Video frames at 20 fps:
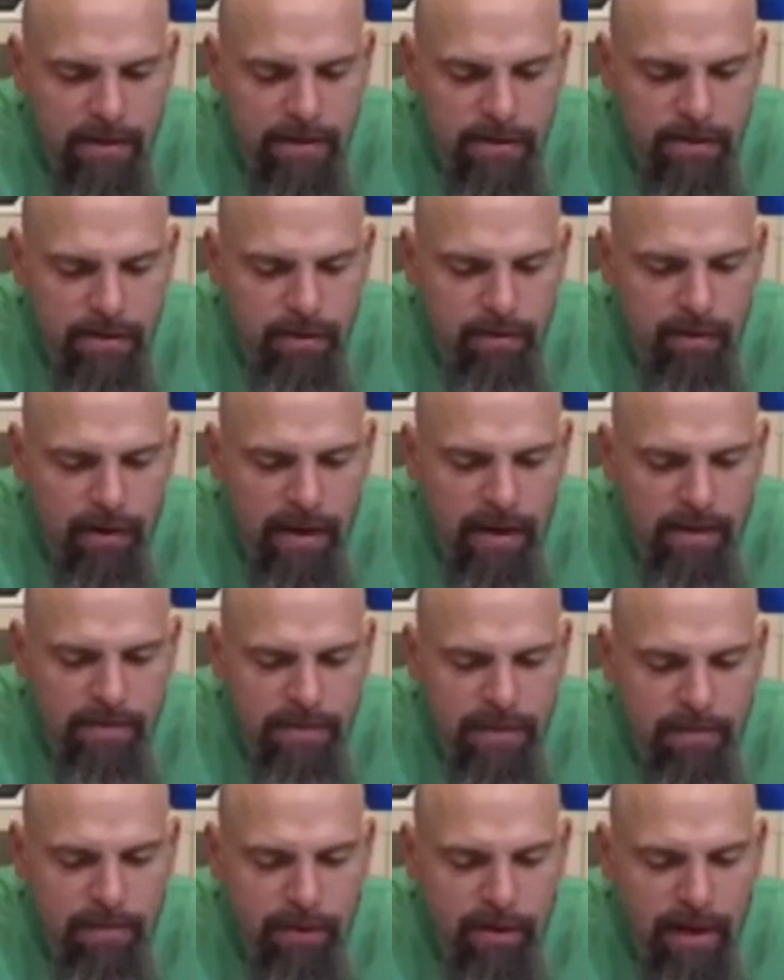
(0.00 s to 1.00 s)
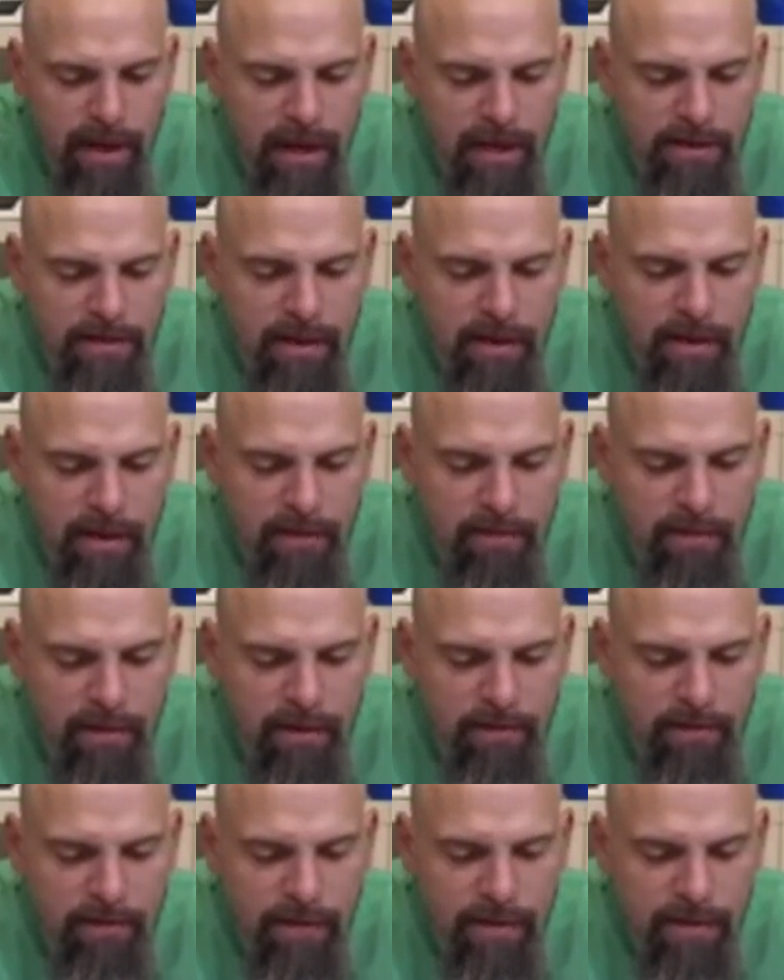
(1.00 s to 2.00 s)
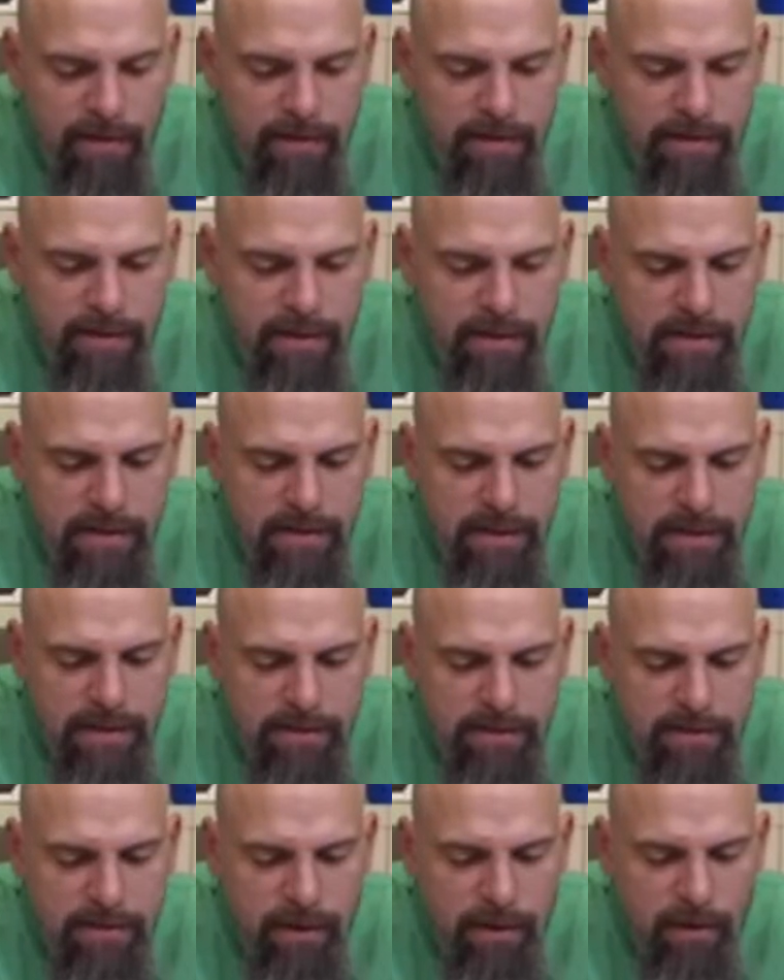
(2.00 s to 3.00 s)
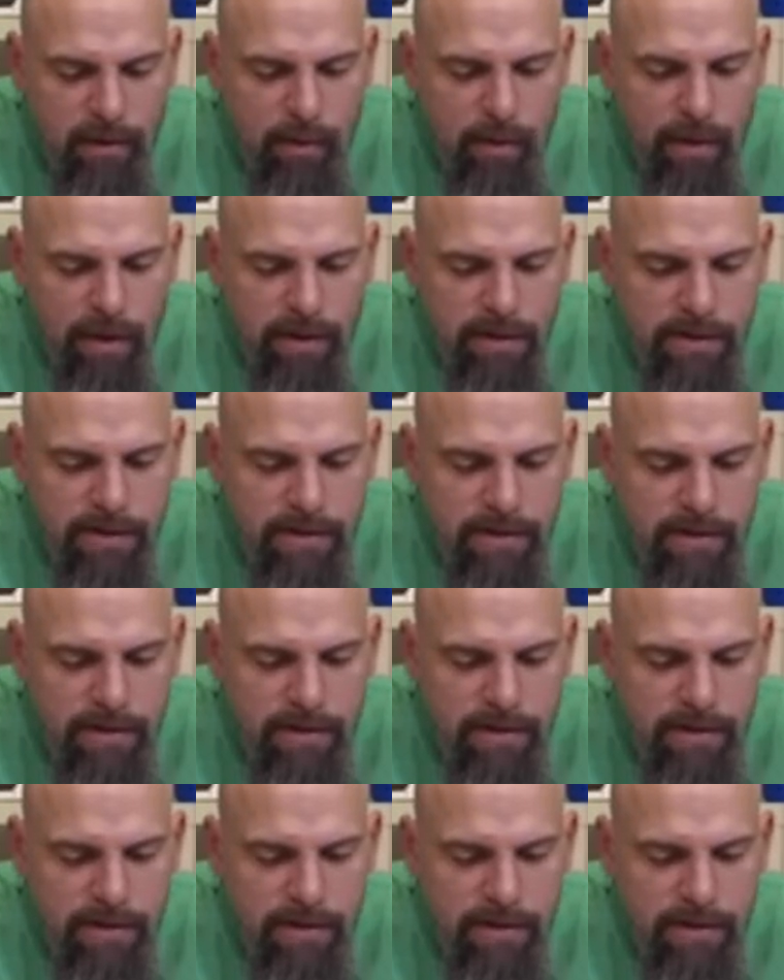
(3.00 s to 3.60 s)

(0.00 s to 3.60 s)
to ramps and put a case on it. He really feels that teachers are going to want.